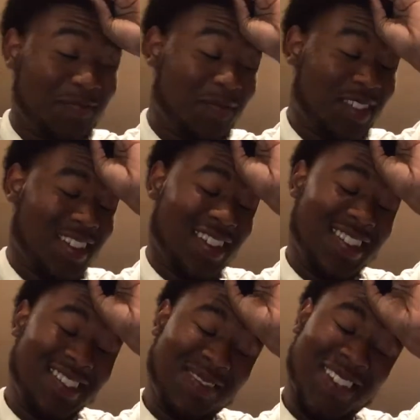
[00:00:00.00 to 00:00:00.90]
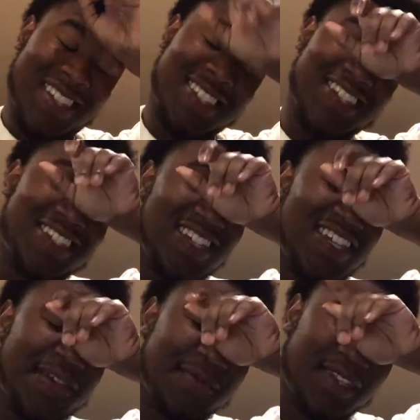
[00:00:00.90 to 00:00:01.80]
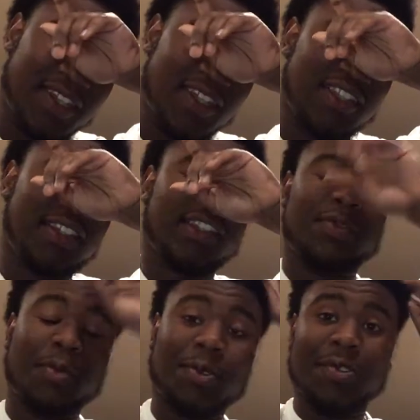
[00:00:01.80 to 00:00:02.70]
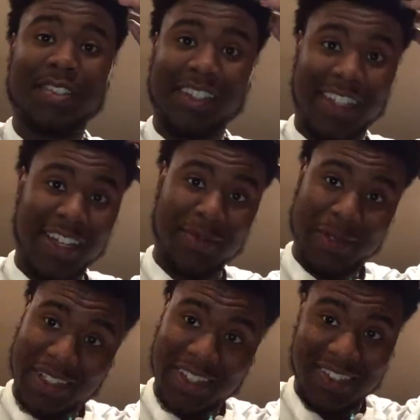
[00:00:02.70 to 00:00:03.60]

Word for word: Man, this man 6 9 been getting exposed a lot, bad.